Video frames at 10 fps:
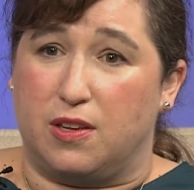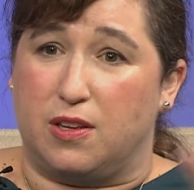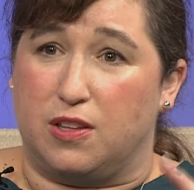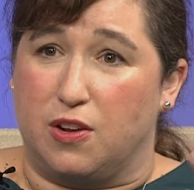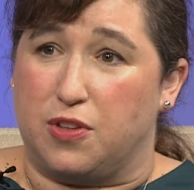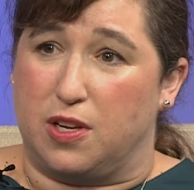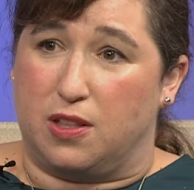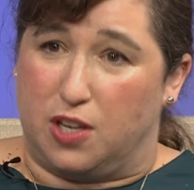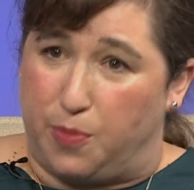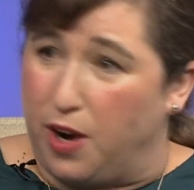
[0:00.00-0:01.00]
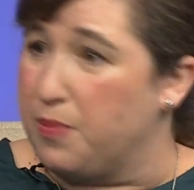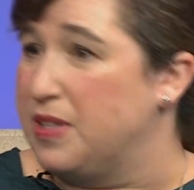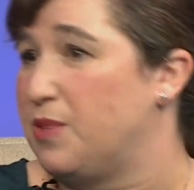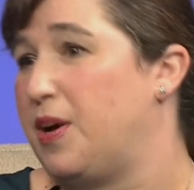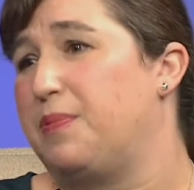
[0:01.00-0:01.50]
you know, the, the, departments
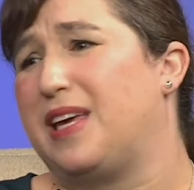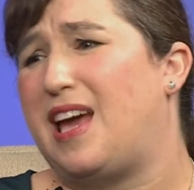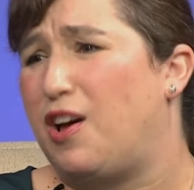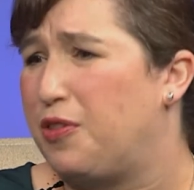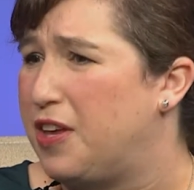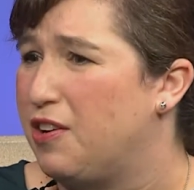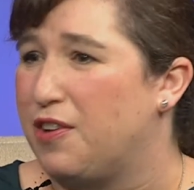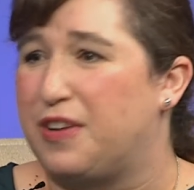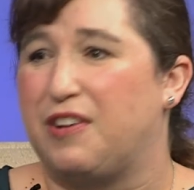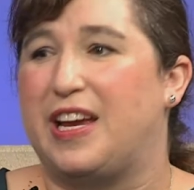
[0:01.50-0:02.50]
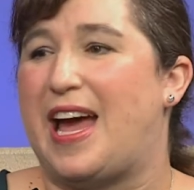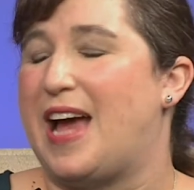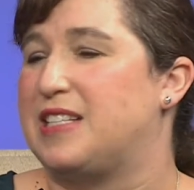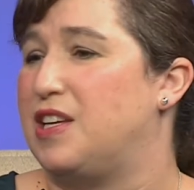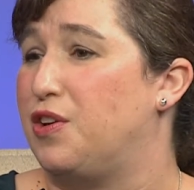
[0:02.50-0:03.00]
of public health here are very
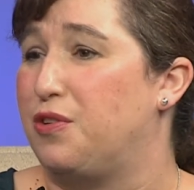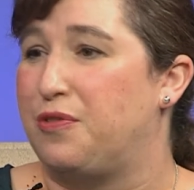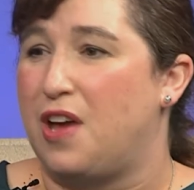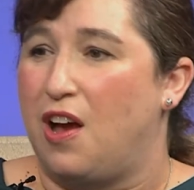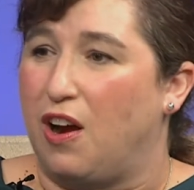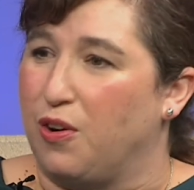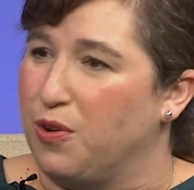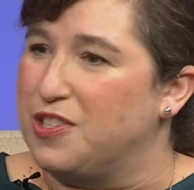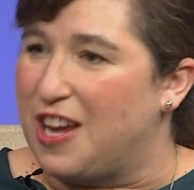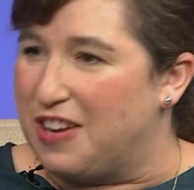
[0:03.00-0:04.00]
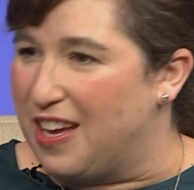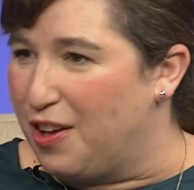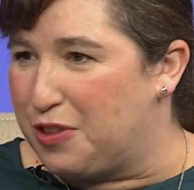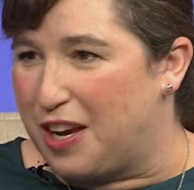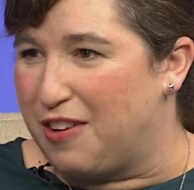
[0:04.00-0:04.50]
active. Our Orange County
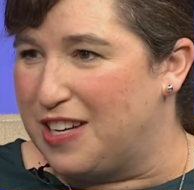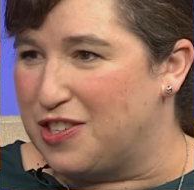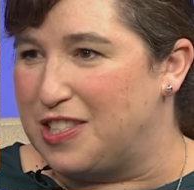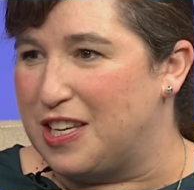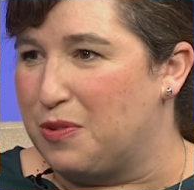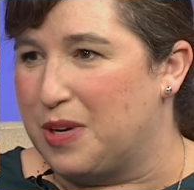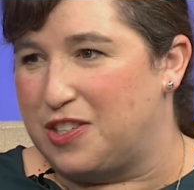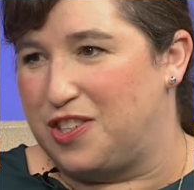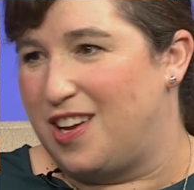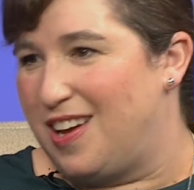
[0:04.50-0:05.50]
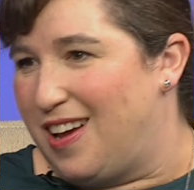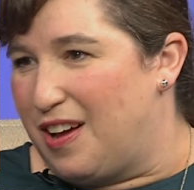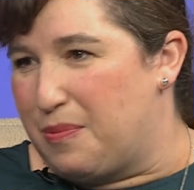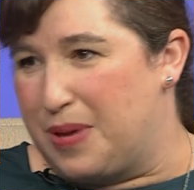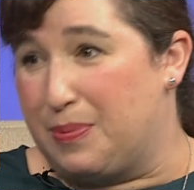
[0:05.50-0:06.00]
Healthcare Agency, which
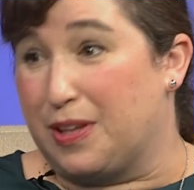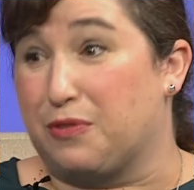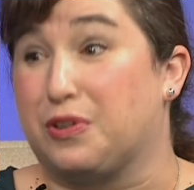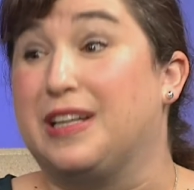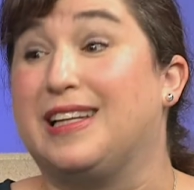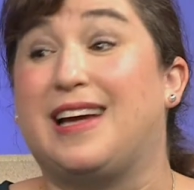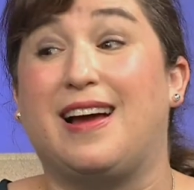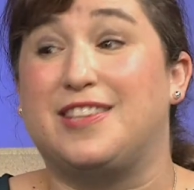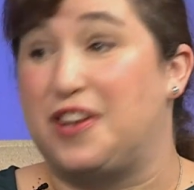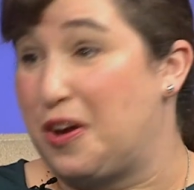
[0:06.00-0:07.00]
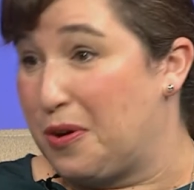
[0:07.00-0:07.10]
um, people have really gotten to know